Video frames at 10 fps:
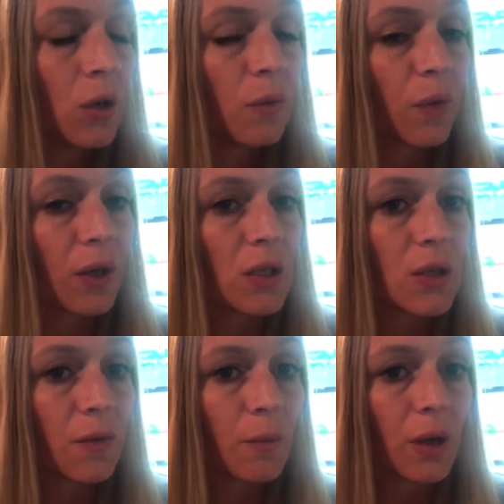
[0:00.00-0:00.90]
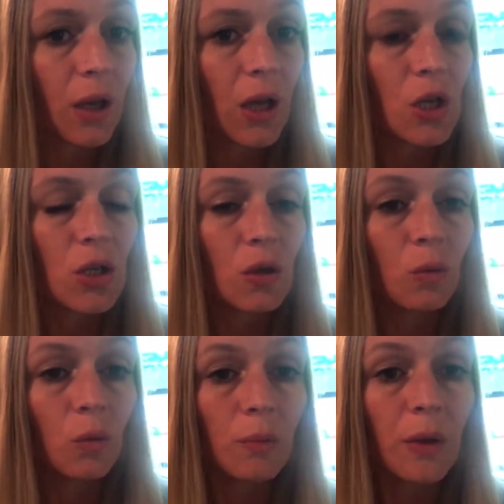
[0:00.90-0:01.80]
find a different medication that
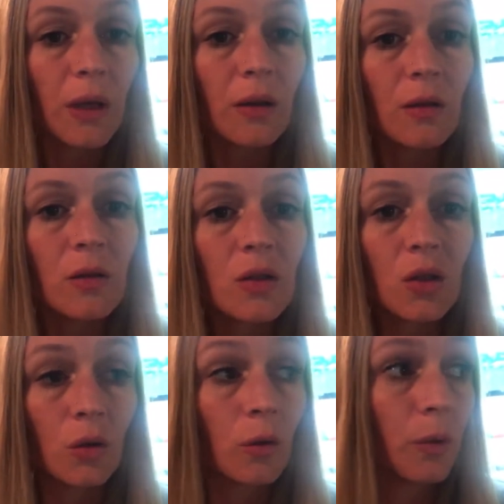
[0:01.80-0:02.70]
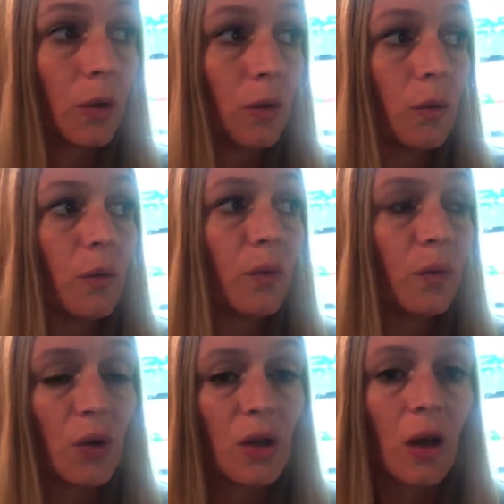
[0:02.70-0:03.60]
would be suitable
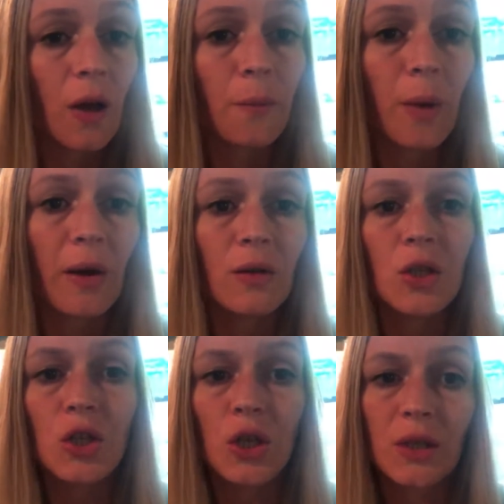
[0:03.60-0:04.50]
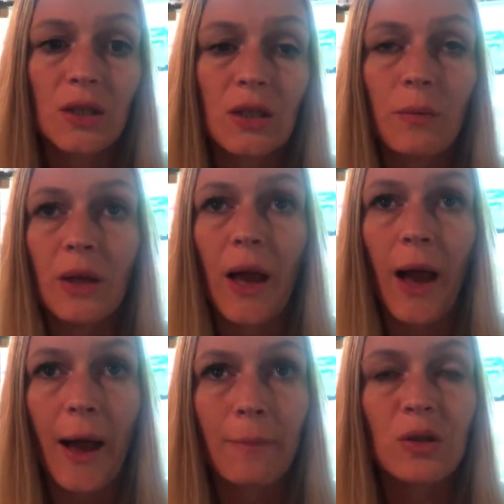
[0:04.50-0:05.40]
for the life bearers, just to be
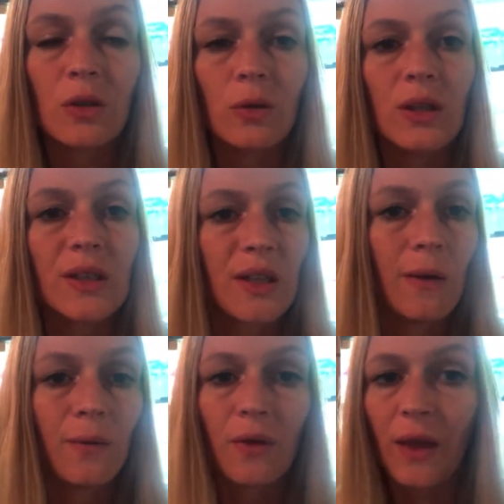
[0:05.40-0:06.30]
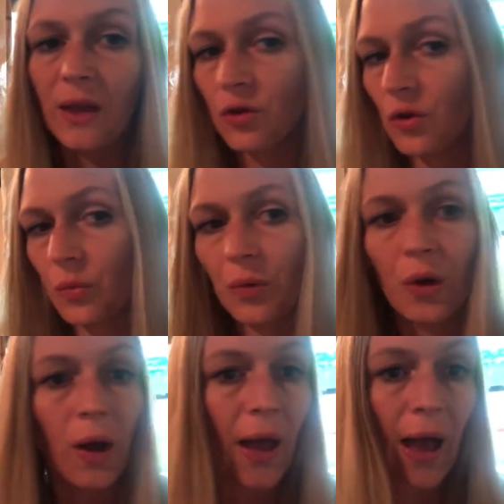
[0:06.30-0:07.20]
absolutely safe that they do
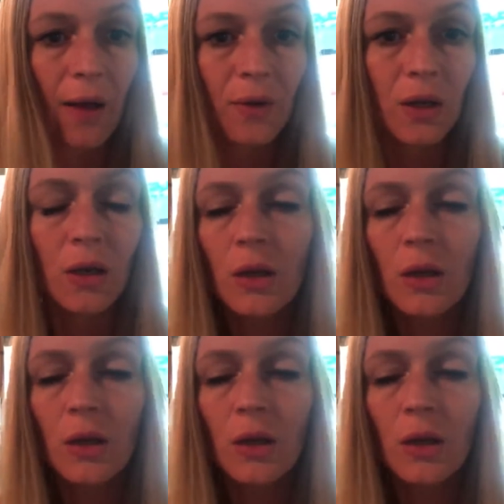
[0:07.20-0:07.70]
not have it.